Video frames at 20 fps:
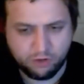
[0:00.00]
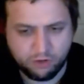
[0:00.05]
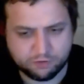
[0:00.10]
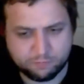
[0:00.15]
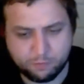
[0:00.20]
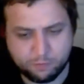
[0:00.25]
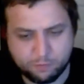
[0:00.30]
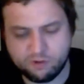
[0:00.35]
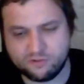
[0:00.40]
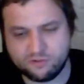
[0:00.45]

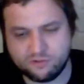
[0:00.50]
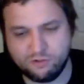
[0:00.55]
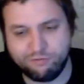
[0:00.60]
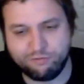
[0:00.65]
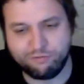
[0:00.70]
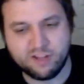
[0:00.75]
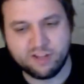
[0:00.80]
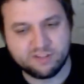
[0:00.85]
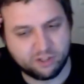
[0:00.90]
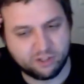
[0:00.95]
There's personal
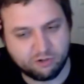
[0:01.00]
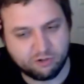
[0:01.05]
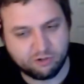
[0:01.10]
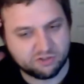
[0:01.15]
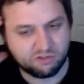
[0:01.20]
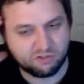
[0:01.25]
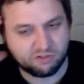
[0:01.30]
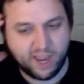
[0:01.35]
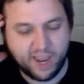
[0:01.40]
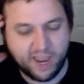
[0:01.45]
friends that
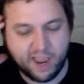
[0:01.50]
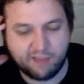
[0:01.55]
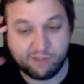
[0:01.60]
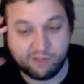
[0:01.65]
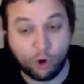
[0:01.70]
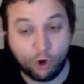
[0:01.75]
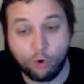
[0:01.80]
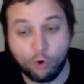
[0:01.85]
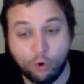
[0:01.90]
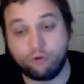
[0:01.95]
Crystal and I have
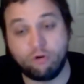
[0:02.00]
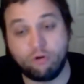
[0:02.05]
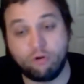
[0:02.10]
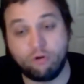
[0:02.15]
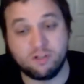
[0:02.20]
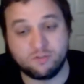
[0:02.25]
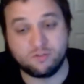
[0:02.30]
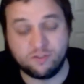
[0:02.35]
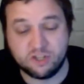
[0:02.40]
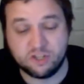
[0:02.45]
that own a
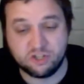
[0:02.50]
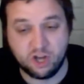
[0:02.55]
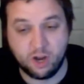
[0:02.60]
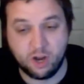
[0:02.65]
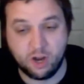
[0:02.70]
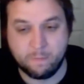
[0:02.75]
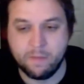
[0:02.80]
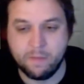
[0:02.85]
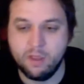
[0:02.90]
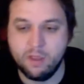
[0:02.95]
CrossFit
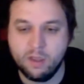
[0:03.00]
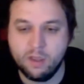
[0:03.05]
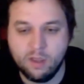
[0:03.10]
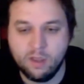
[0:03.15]
gym,